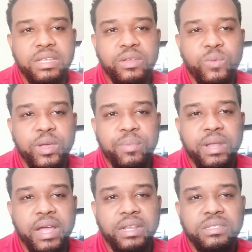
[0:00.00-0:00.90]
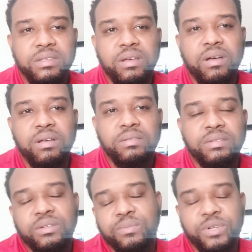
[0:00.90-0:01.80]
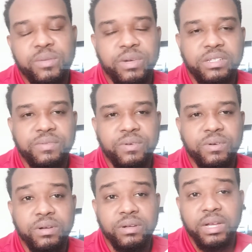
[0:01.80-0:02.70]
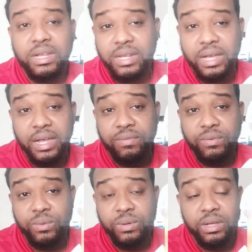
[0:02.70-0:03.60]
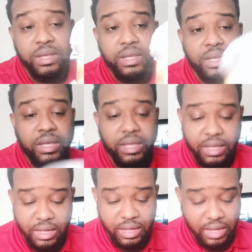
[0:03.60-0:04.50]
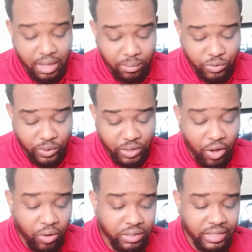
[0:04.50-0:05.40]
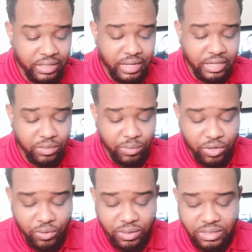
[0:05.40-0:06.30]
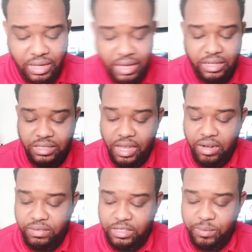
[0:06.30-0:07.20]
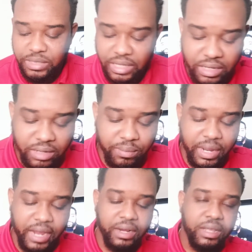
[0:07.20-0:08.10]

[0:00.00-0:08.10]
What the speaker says: we apply this, pretty much for a diet food. It helps with all the essential minerals, and inside of this particular blend,